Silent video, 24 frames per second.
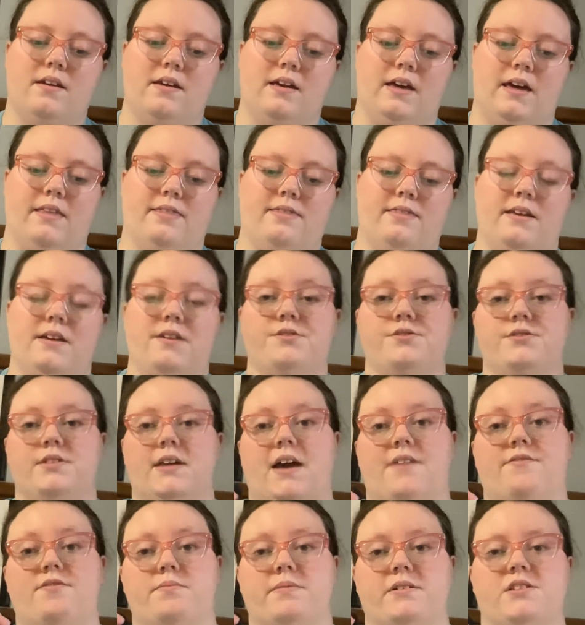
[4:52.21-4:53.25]
And they usually
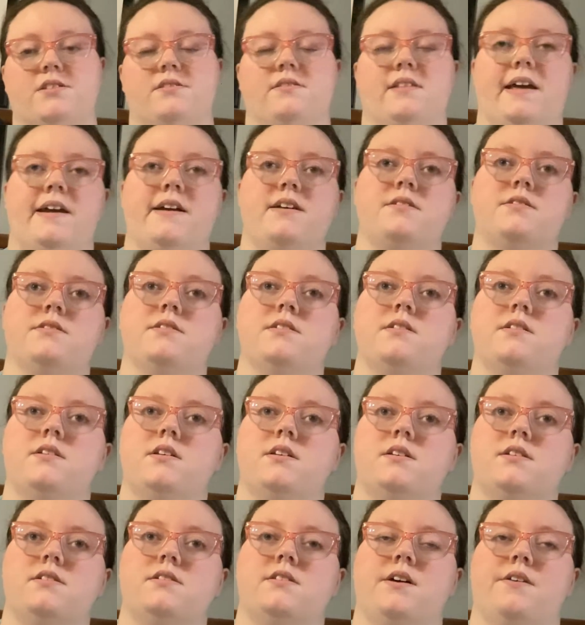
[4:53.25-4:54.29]
have a bunch of layers.
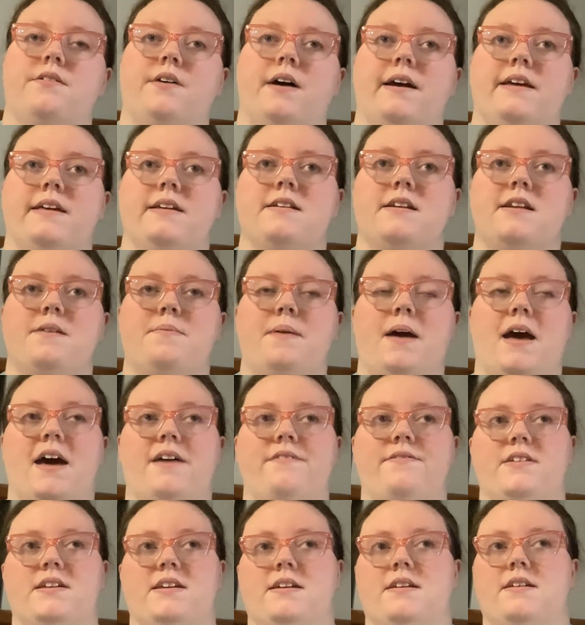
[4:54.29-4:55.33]
So I ended up
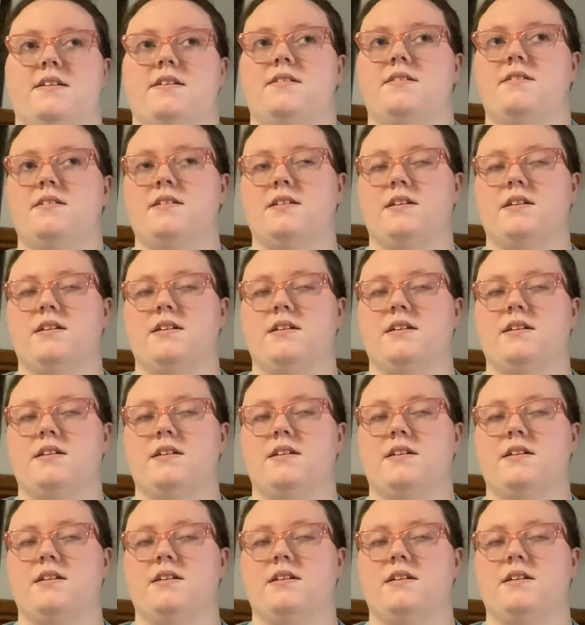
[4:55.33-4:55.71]
having